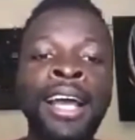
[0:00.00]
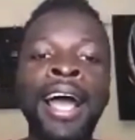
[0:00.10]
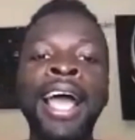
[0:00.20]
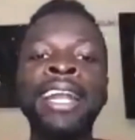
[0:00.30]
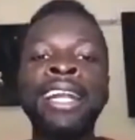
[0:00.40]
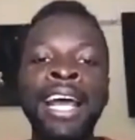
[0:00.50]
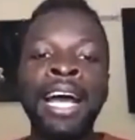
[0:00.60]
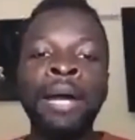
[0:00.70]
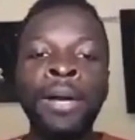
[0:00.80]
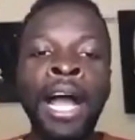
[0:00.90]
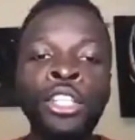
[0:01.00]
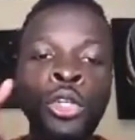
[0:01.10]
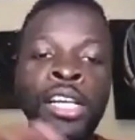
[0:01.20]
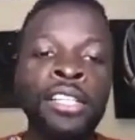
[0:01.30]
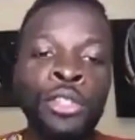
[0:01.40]
I ended up,
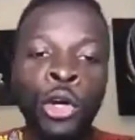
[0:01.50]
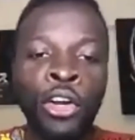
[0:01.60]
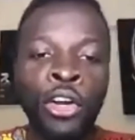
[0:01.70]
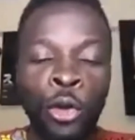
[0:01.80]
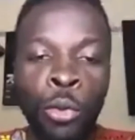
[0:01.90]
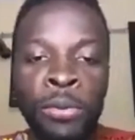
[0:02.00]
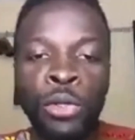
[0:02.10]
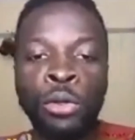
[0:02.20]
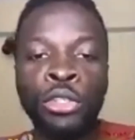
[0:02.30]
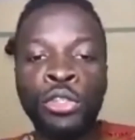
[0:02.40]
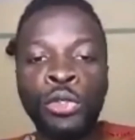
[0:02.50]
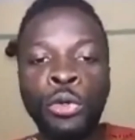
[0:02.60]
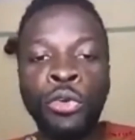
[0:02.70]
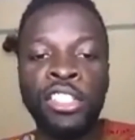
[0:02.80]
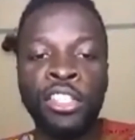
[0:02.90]
actually, it's Oracle Web Solutions who
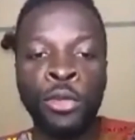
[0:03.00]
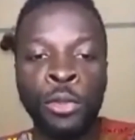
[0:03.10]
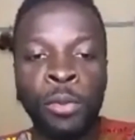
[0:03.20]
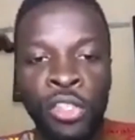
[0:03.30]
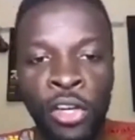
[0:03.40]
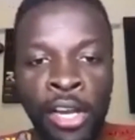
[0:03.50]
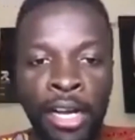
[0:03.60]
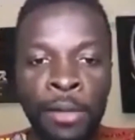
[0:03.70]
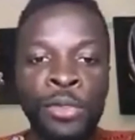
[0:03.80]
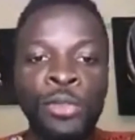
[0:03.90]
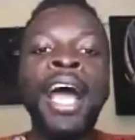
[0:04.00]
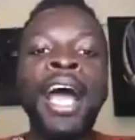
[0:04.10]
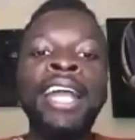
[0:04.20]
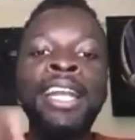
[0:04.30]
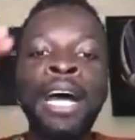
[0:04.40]
created those particular accounts. So I
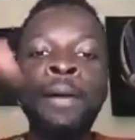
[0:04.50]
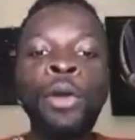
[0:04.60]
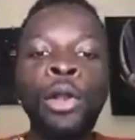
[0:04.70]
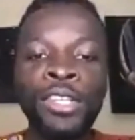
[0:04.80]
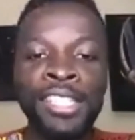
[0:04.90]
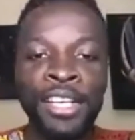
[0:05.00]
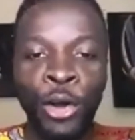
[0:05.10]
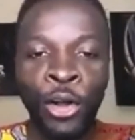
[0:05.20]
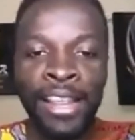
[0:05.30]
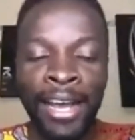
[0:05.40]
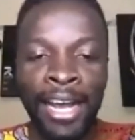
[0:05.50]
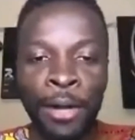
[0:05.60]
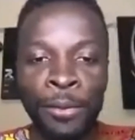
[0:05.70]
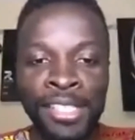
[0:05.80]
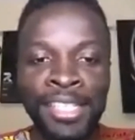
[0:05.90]
ended up closing all the
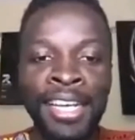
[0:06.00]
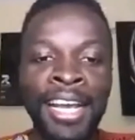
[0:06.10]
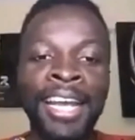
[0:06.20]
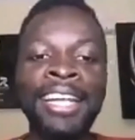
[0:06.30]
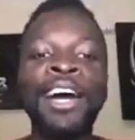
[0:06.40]
accounts and